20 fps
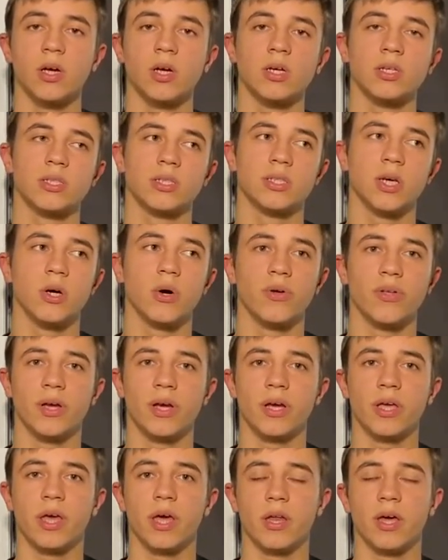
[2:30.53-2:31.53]
so they
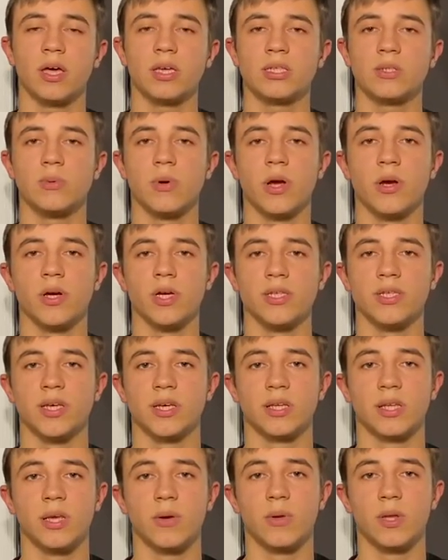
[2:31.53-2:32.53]
organize various
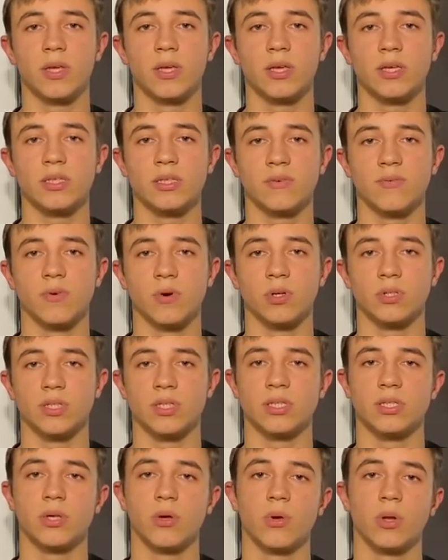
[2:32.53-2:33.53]
activities for the
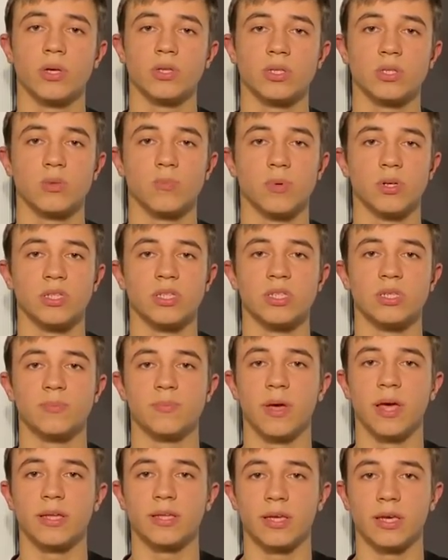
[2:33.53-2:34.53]
students to
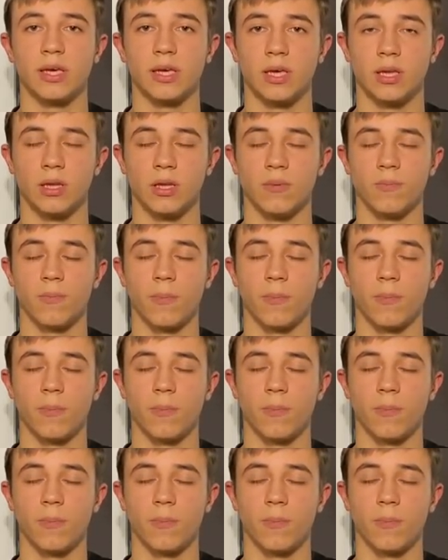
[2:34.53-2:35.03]
participate in.